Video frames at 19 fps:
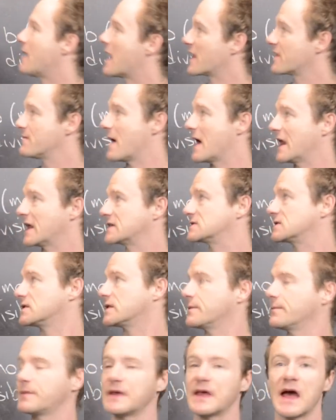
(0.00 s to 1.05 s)
Mathematics
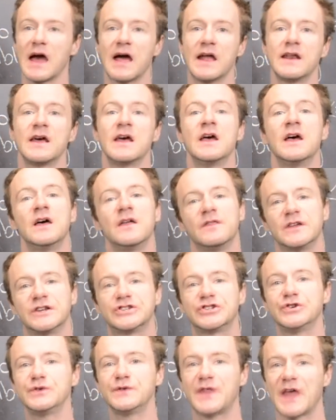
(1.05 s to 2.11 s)
Olympiad, the
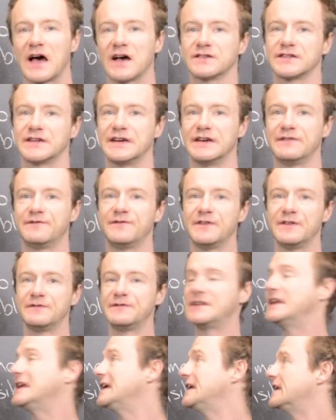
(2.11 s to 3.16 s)

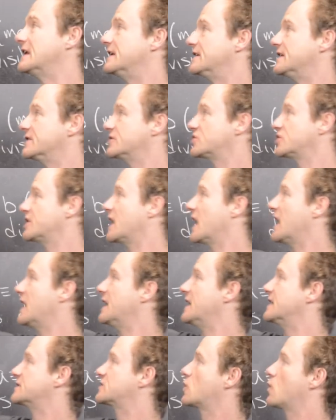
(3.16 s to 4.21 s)
2015 edition, and
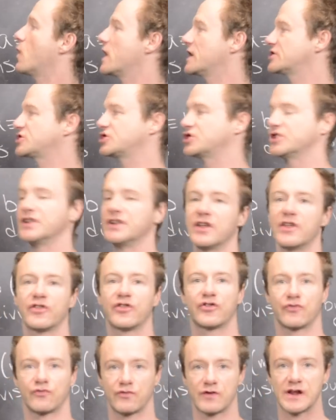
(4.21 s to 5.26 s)
it is question
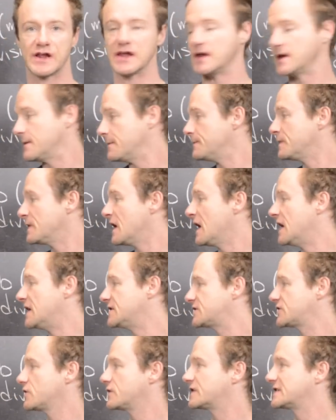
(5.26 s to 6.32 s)
3.
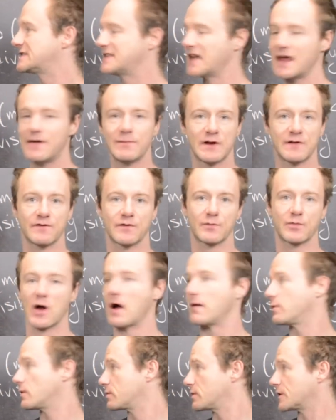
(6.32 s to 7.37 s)
And so the statement of the
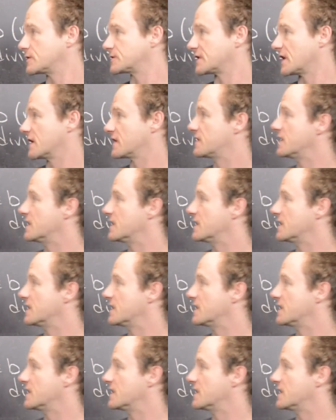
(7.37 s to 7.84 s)
problem goes like